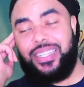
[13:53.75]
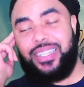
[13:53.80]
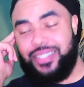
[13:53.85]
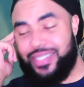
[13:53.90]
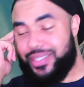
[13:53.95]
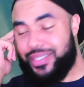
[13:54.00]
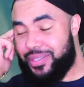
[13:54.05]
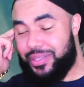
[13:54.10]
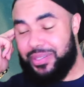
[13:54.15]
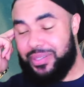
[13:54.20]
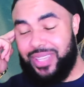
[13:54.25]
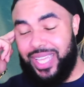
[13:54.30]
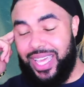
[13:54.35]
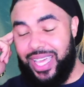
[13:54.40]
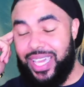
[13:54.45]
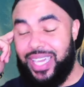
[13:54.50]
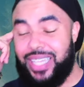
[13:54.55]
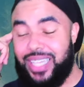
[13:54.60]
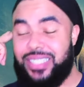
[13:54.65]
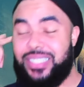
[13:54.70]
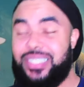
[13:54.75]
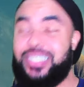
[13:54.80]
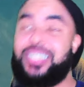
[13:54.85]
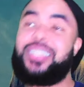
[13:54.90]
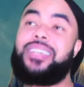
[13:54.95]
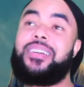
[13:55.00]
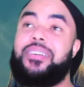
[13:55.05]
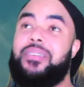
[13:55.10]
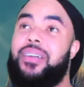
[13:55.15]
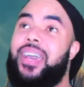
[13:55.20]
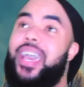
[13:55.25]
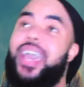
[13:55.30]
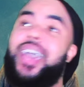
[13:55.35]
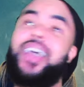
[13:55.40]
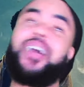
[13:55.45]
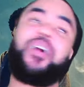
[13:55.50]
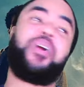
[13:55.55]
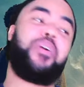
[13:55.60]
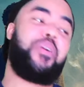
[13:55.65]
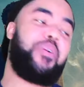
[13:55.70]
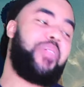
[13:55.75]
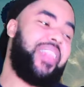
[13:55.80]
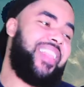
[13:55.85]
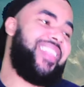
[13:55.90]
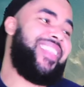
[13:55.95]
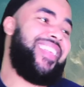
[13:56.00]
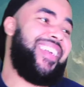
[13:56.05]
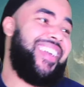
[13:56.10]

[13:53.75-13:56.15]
dude, like, chill out.